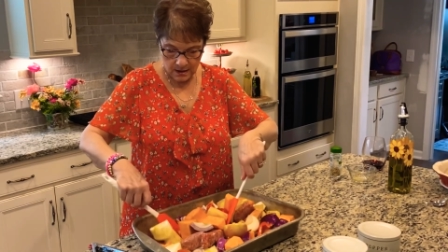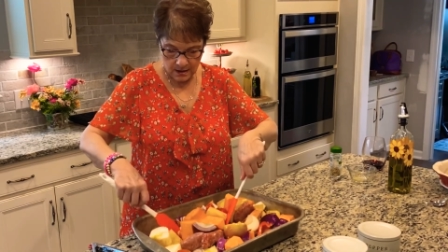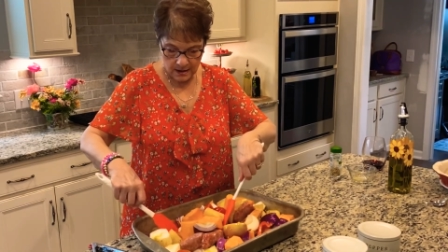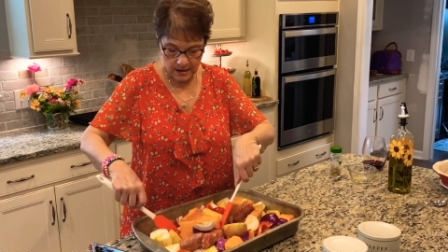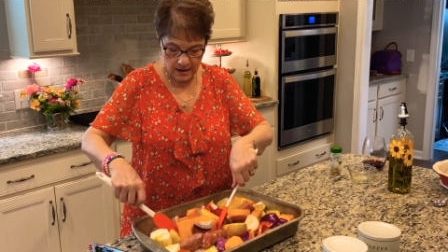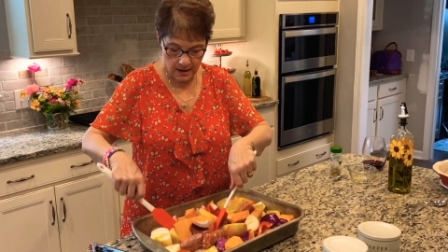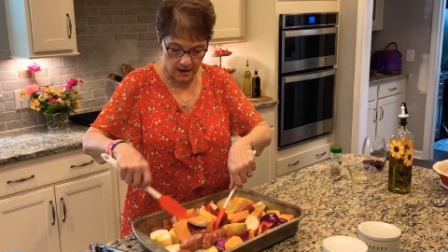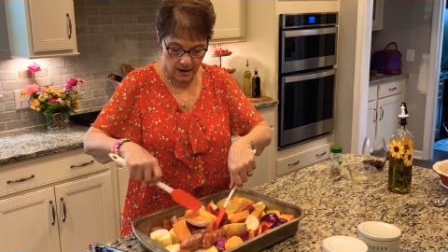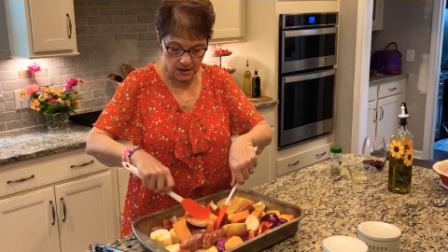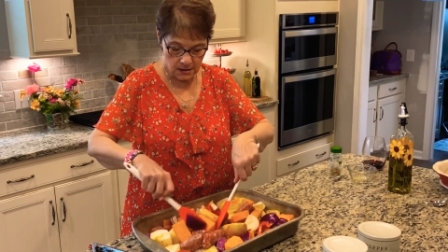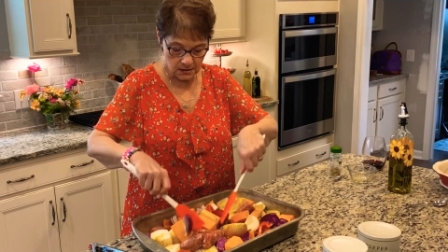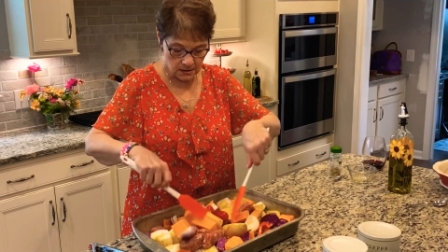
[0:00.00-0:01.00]

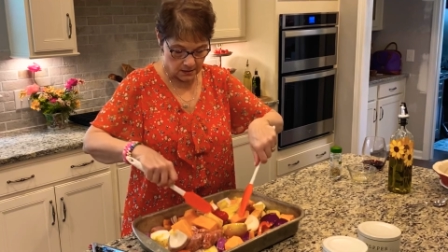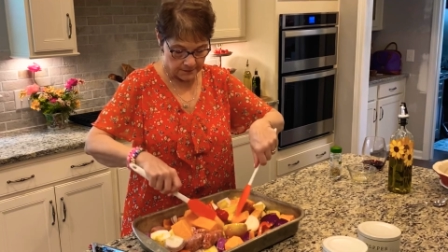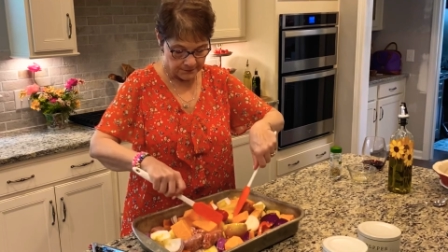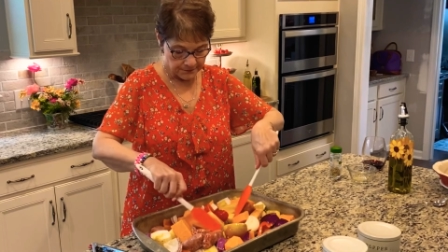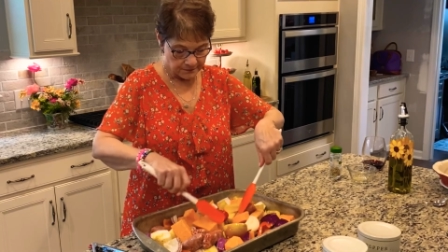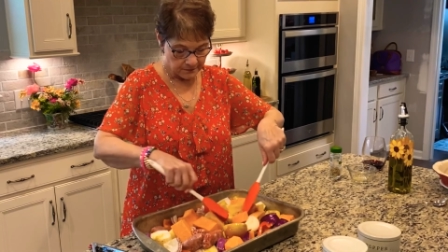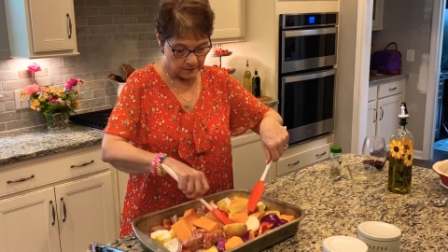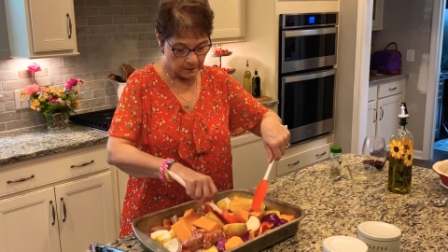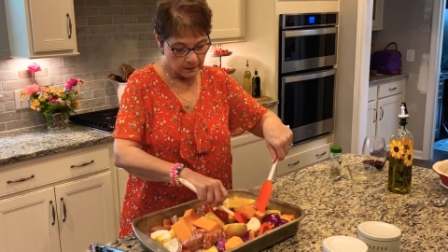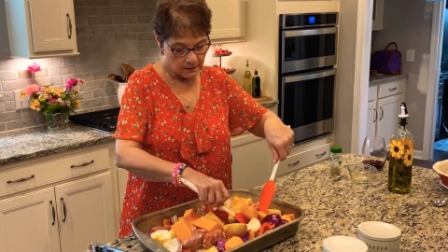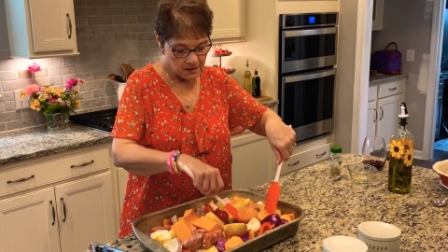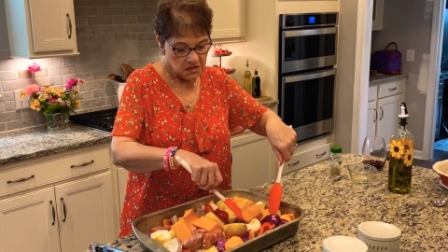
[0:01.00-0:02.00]
And
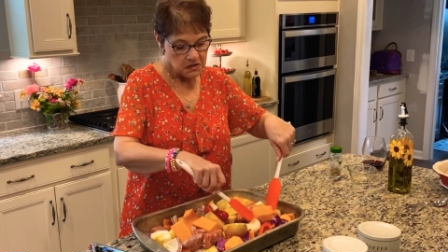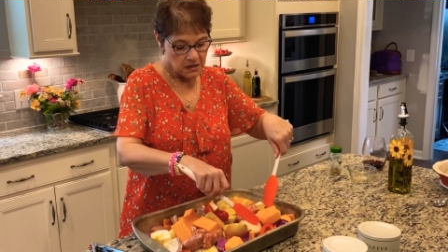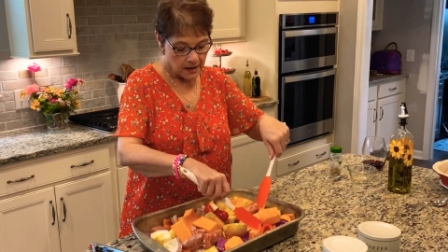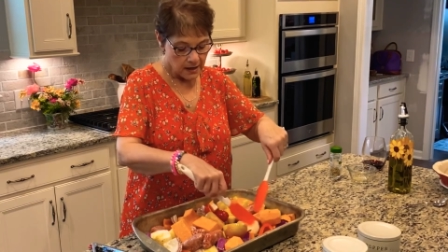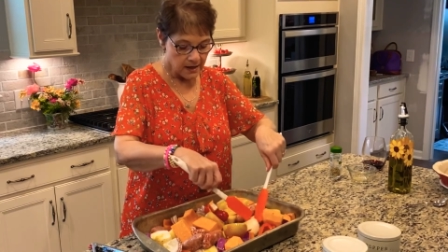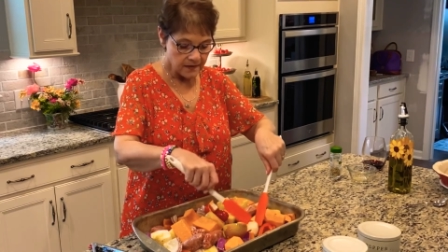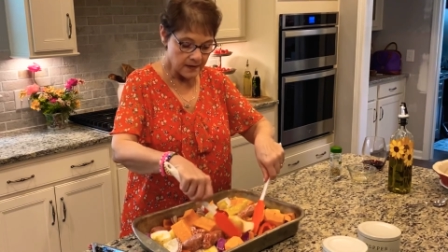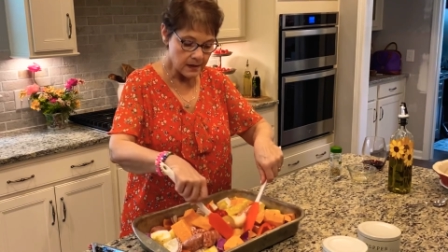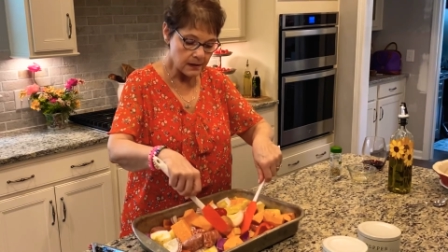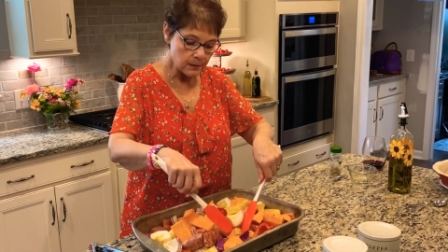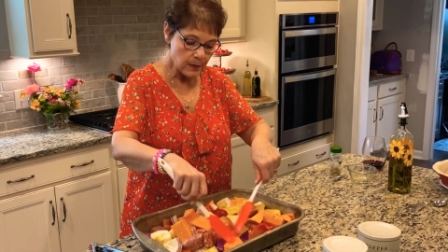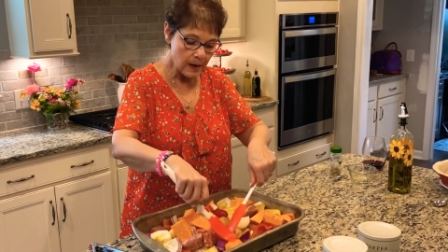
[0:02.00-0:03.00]
I think
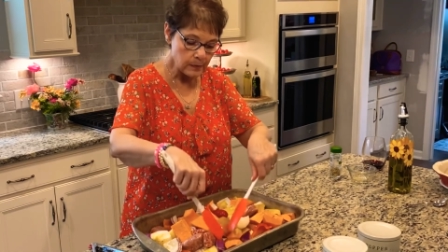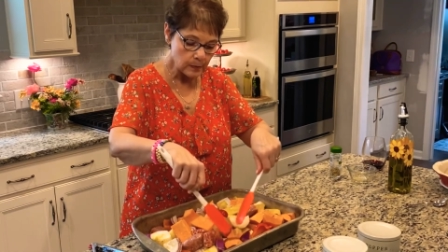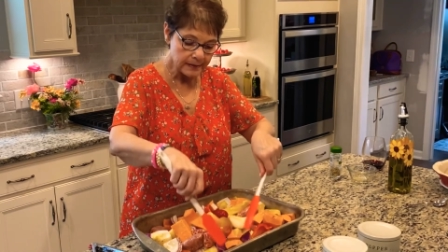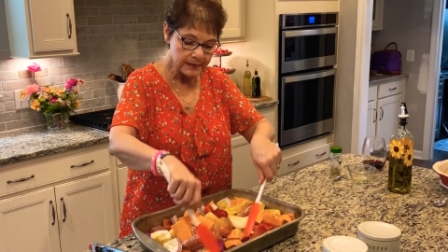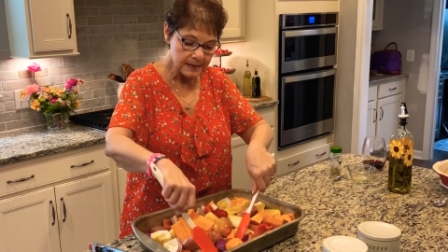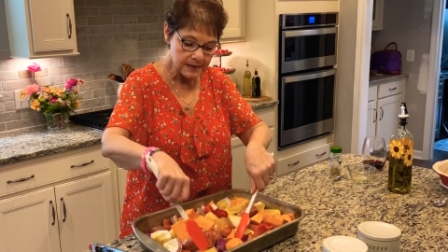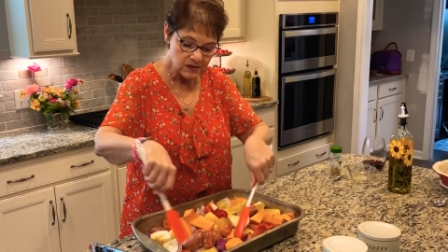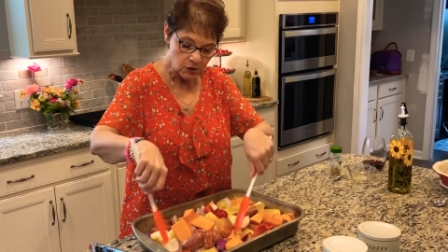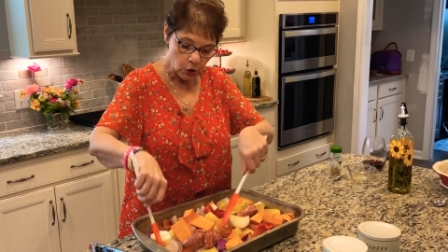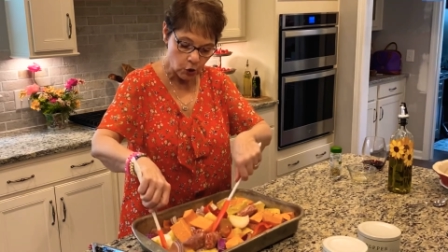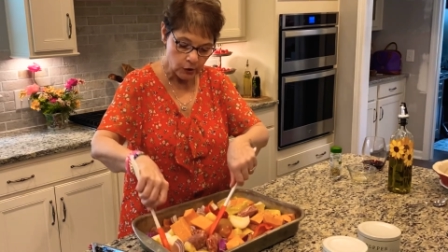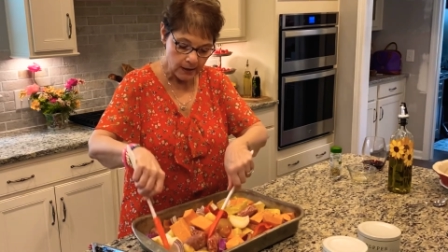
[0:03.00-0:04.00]
it probably needs a
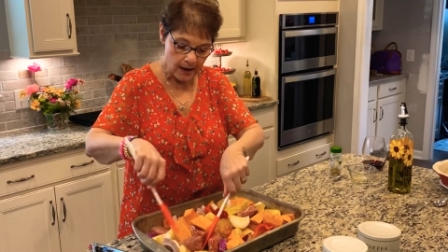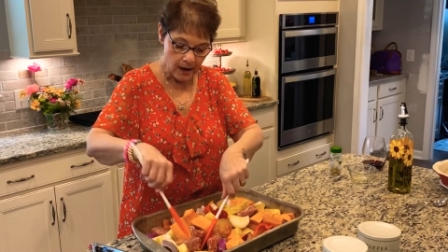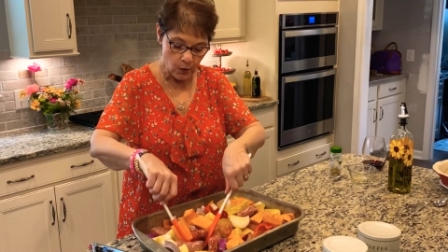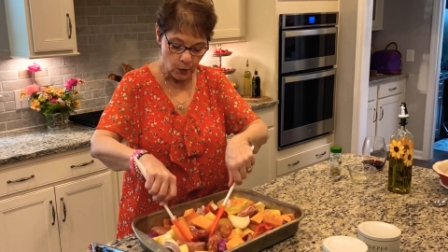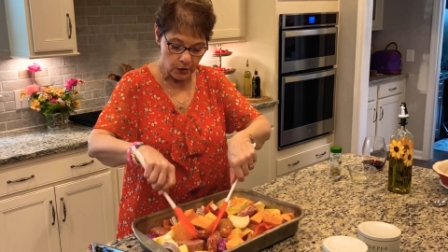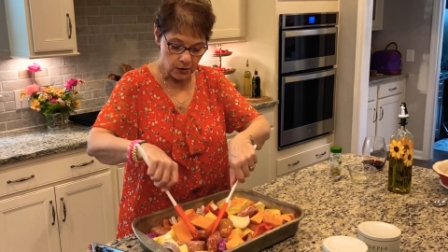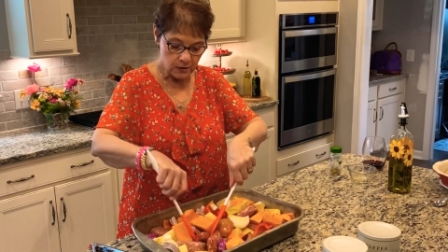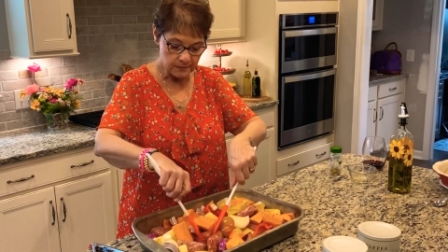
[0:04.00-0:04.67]
good hour